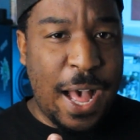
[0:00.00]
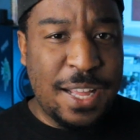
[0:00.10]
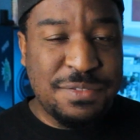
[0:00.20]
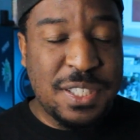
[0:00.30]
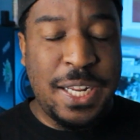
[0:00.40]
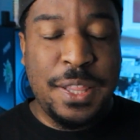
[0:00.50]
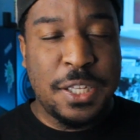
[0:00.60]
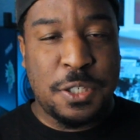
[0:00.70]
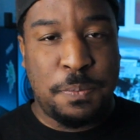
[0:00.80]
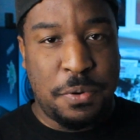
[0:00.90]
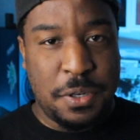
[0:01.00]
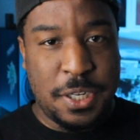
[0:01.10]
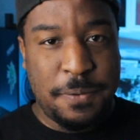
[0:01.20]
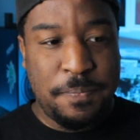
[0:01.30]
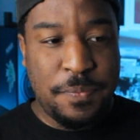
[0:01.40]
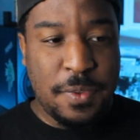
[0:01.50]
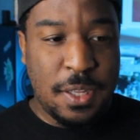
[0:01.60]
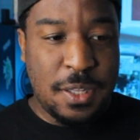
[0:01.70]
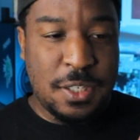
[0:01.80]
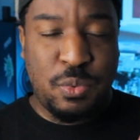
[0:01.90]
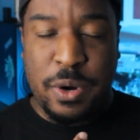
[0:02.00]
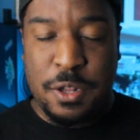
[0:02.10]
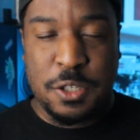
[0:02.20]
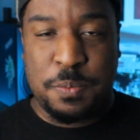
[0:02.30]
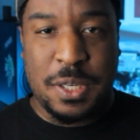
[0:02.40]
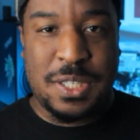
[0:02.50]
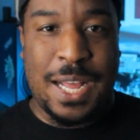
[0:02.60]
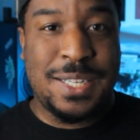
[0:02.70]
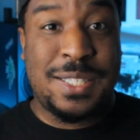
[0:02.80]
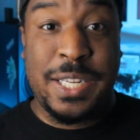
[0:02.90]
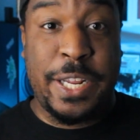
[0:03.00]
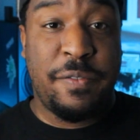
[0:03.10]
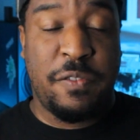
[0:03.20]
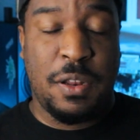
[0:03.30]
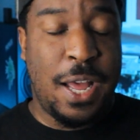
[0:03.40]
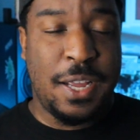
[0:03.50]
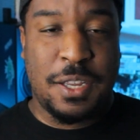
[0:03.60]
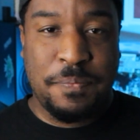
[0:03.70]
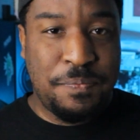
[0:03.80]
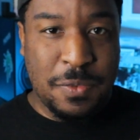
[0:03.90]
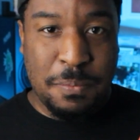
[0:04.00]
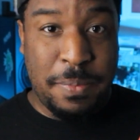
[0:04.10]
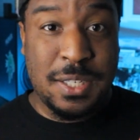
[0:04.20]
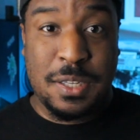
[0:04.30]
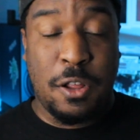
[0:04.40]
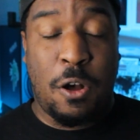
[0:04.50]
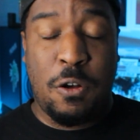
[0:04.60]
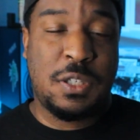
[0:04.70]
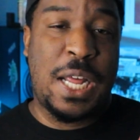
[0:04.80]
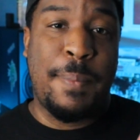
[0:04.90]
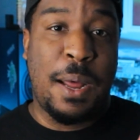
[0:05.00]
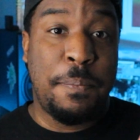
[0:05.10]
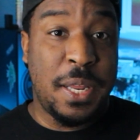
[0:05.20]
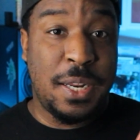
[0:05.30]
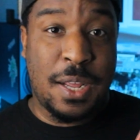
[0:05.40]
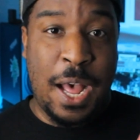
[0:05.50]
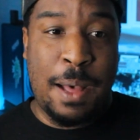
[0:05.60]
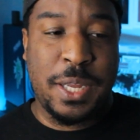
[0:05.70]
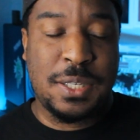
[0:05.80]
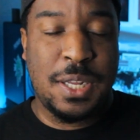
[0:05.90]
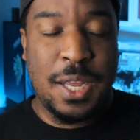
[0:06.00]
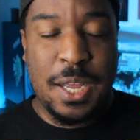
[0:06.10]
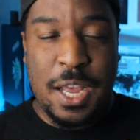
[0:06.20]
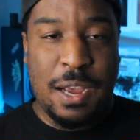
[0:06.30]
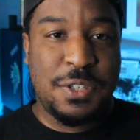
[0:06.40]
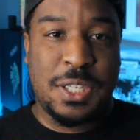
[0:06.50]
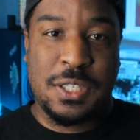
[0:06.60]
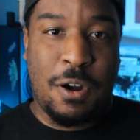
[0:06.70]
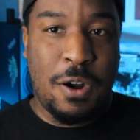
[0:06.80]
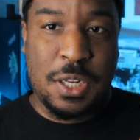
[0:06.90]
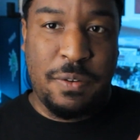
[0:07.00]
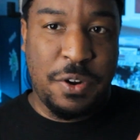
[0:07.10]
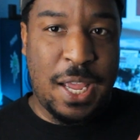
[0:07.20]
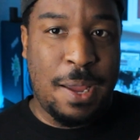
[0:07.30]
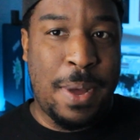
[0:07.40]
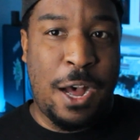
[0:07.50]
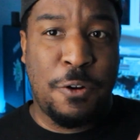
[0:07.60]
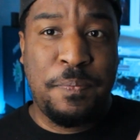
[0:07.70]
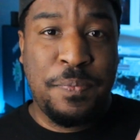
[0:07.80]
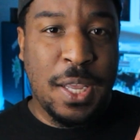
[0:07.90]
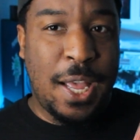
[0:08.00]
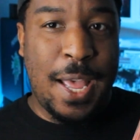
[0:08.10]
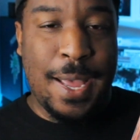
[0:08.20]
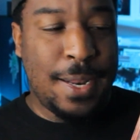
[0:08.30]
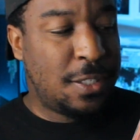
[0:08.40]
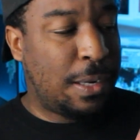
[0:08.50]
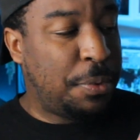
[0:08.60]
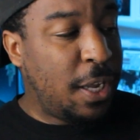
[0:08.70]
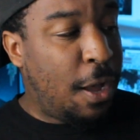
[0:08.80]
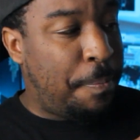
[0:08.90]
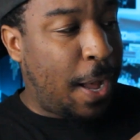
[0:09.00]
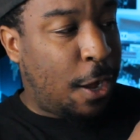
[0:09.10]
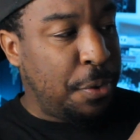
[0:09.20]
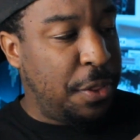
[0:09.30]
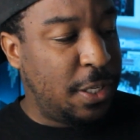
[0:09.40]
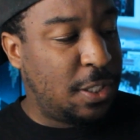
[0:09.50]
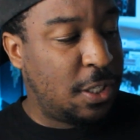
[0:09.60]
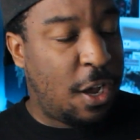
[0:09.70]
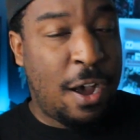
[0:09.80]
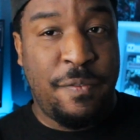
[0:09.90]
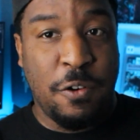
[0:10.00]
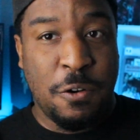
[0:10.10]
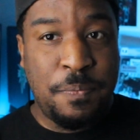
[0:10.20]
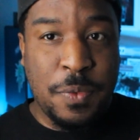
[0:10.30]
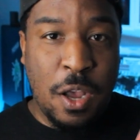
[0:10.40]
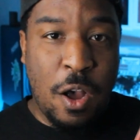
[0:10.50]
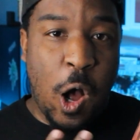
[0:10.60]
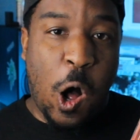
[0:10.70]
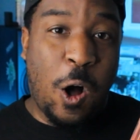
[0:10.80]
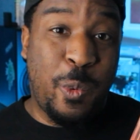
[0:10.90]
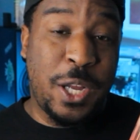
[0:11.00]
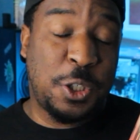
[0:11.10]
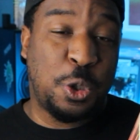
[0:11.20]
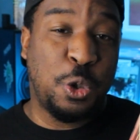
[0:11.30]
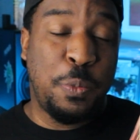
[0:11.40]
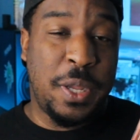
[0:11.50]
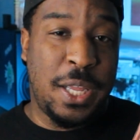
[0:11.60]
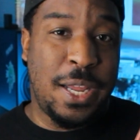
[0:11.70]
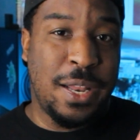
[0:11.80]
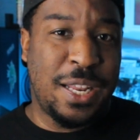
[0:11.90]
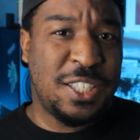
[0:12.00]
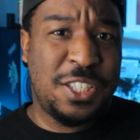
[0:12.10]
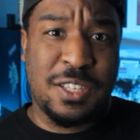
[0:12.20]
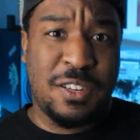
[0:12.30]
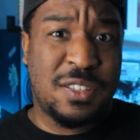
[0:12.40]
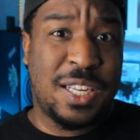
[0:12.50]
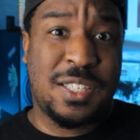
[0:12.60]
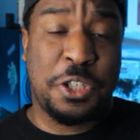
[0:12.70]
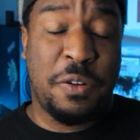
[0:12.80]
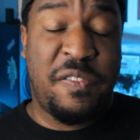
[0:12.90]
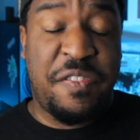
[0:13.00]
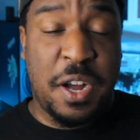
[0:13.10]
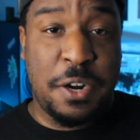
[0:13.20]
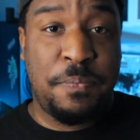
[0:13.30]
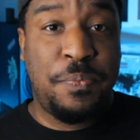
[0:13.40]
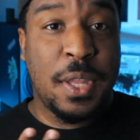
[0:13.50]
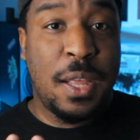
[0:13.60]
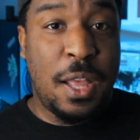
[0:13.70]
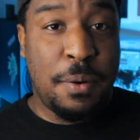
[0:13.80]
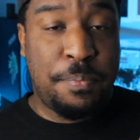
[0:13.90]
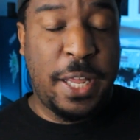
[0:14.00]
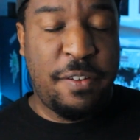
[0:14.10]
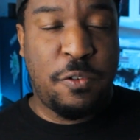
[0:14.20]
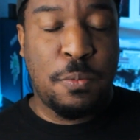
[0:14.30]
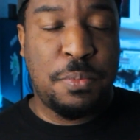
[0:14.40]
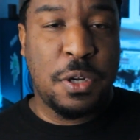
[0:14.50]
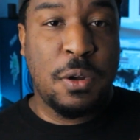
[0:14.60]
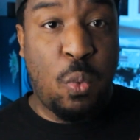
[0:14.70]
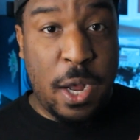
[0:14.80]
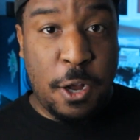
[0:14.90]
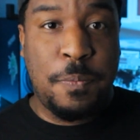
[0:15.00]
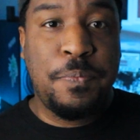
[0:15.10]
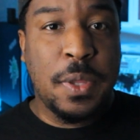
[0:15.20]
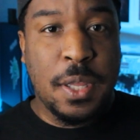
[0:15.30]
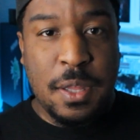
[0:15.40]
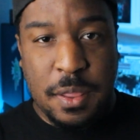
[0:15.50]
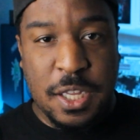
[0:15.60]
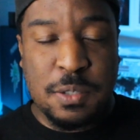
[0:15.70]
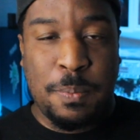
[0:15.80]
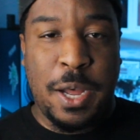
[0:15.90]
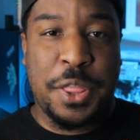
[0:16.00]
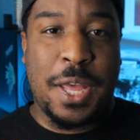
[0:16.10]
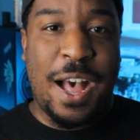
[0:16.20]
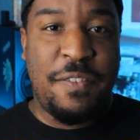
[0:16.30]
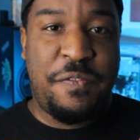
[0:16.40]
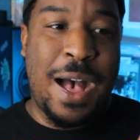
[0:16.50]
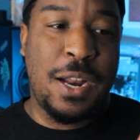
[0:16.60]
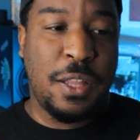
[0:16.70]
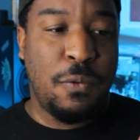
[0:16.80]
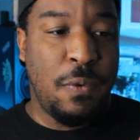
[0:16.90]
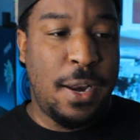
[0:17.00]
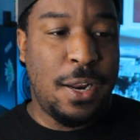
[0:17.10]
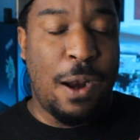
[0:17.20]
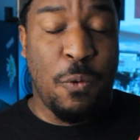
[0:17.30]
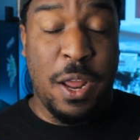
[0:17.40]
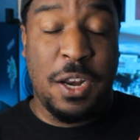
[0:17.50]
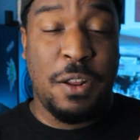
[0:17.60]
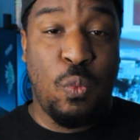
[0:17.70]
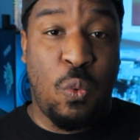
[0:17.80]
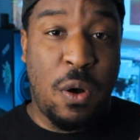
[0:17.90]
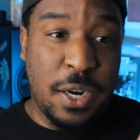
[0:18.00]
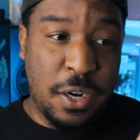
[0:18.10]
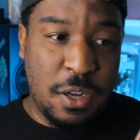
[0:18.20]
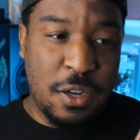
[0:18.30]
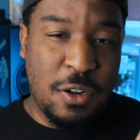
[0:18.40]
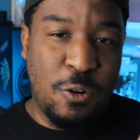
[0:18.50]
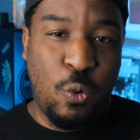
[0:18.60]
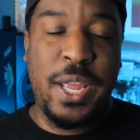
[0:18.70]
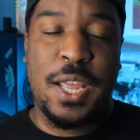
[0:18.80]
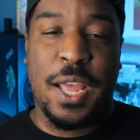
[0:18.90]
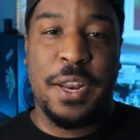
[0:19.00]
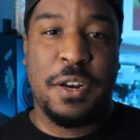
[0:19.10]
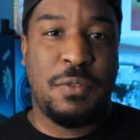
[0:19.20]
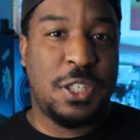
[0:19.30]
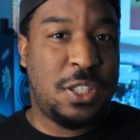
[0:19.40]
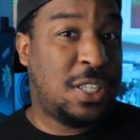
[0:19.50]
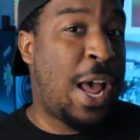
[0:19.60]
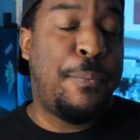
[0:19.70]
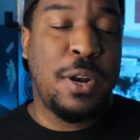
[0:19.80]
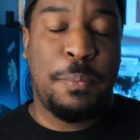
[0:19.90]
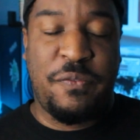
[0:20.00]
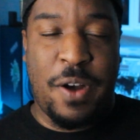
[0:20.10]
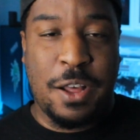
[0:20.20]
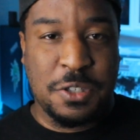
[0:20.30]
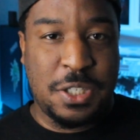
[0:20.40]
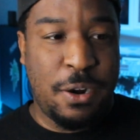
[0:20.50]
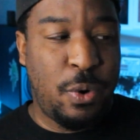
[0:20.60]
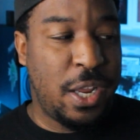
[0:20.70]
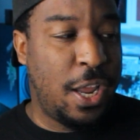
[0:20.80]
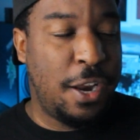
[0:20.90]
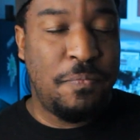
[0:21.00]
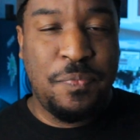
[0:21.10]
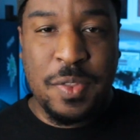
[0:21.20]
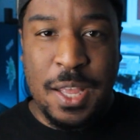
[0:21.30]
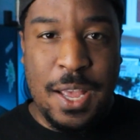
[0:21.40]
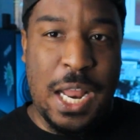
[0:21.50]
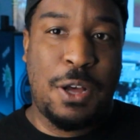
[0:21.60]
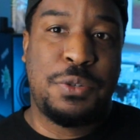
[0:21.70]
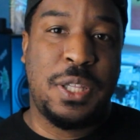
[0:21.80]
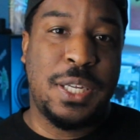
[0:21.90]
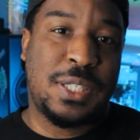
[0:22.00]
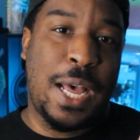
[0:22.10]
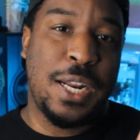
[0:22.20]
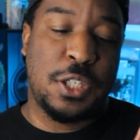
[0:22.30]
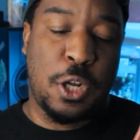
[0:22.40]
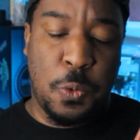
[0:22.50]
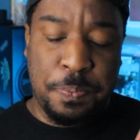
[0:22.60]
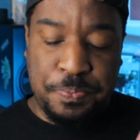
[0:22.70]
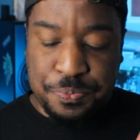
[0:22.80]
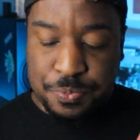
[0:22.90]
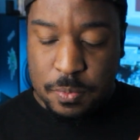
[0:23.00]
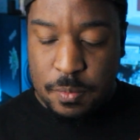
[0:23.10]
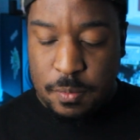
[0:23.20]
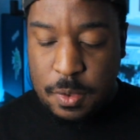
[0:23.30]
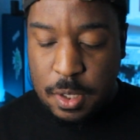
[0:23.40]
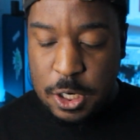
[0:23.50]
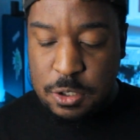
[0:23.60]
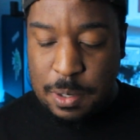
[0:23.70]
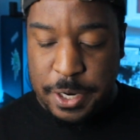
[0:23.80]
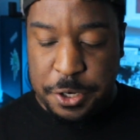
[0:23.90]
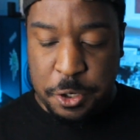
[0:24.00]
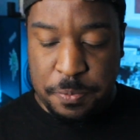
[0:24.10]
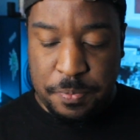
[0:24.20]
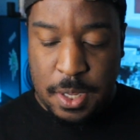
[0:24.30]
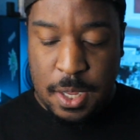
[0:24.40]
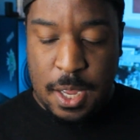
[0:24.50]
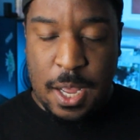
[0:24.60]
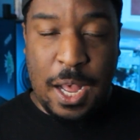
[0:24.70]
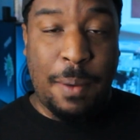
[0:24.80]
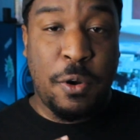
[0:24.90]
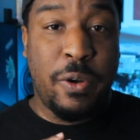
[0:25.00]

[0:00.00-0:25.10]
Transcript: I've seen this book. This is one of those books that I'd seen for like basically the whole time I've been in comics, ever since the hardcover came out. And something about this cover always drew me in. Like, it just looks like such a fun and playful book. Well, this month, I finally read it. I read it in one weekend, which just happened to be Father's Day weekend. And that was really exciting. So here's what I'm going to do. I'm